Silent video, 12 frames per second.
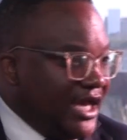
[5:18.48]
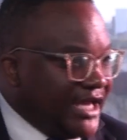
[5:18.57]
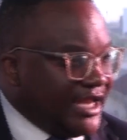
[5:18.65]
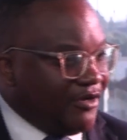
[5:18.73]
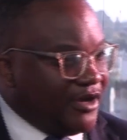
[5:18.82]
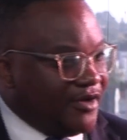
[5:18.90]

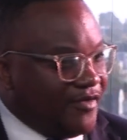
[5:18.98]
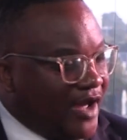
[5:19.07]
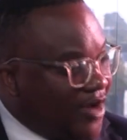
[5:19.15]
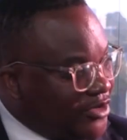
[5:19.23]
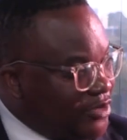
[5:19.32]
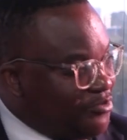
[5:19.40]
And I
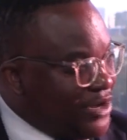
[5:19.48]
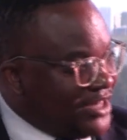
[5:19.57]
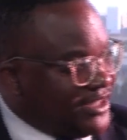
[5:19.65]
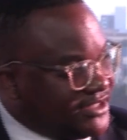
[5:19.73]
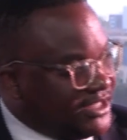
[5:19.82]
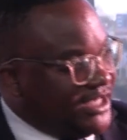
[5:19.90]
want to bring
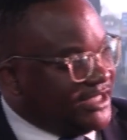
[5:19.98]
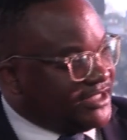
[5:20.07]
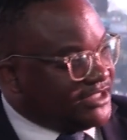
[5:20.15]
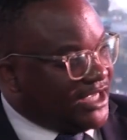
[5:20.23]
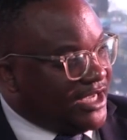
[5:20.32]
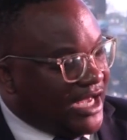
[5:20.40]
this in to
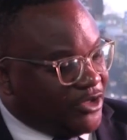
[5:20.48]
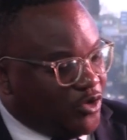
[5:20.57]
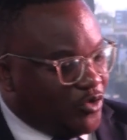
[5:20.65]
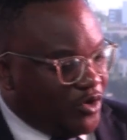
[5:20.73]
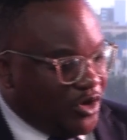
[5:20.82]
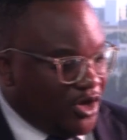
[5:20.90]
say, I
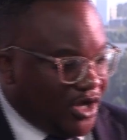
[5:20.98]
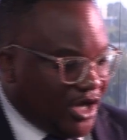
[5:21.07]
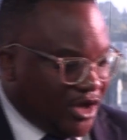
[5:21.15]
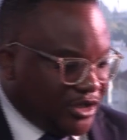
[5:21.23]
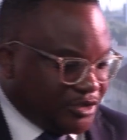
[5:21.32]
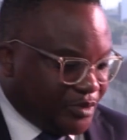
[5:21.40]
know,
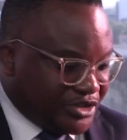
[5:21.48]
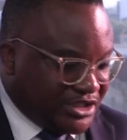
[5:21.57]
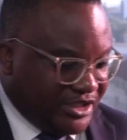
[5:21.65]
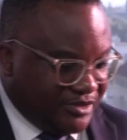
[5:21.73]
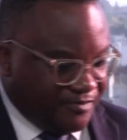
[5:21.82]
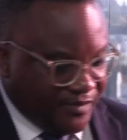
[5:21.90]

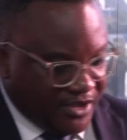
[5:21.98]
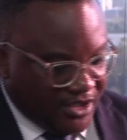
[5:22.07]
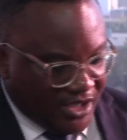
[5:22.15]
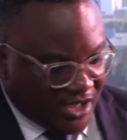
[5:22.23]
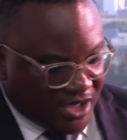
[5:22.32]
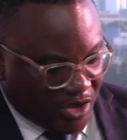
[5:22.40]
especially
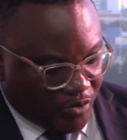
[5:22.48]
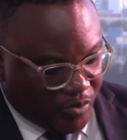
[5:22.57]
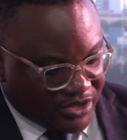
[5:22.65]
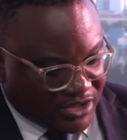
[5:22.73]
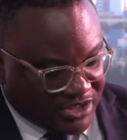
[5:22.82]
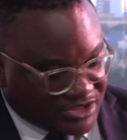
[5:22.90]

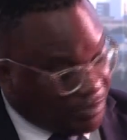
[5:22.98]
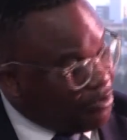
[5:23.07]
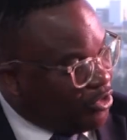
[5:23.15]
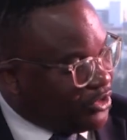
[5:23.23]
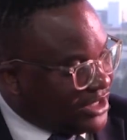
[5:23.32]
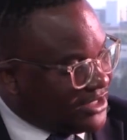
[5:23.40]
with the
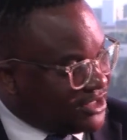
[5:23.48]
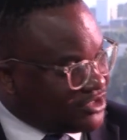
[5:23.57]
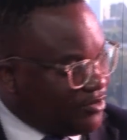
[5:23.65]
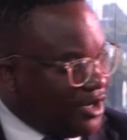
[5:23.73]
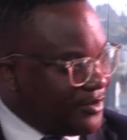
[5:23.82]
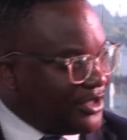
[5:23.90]
support that the
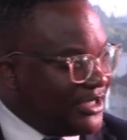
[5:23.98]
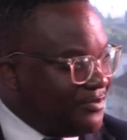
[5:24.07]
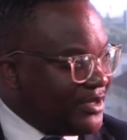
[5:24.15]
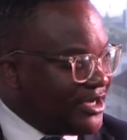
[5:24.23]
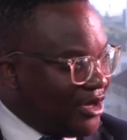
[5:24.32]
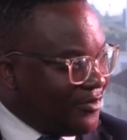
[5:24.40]
Zimbabwe
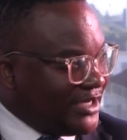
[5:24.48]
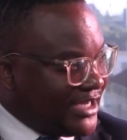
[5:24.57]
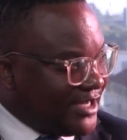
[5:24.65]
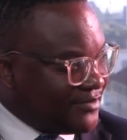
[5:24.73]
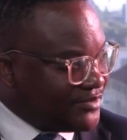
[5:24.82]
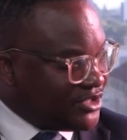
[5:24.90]
Olympic Committee
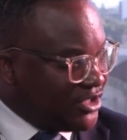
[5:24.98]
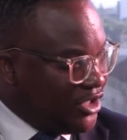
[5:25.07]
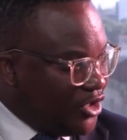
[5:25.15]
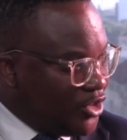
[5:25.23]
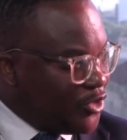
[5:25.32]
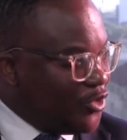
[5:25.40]
comes
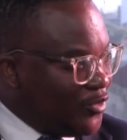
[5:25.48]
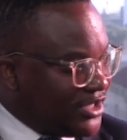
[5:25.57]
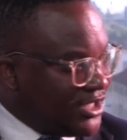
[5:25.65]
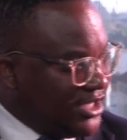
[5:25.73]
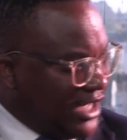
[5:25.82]
through with,